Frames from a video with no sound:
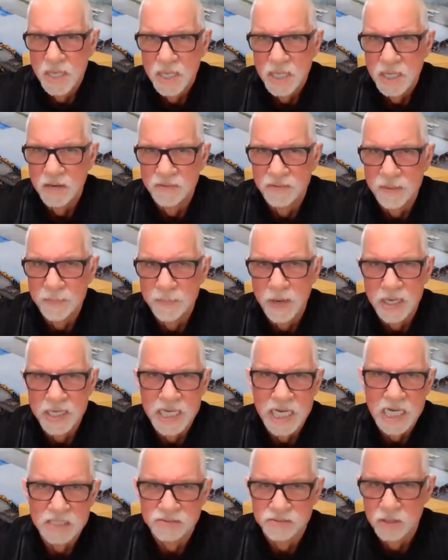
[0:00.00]
We
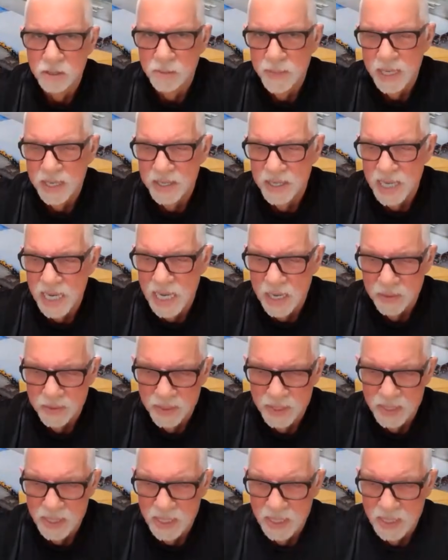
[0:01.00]
podcast for about an
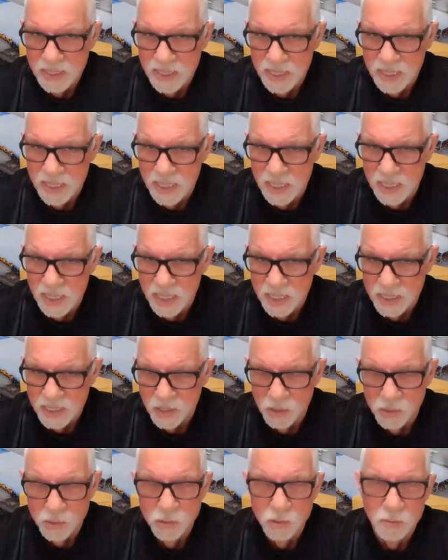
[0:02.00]
hour and
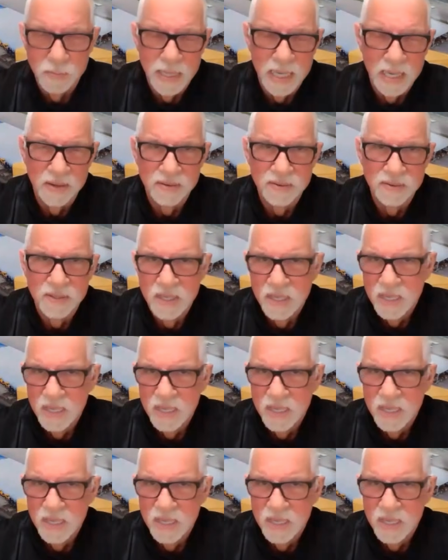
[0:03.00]
do about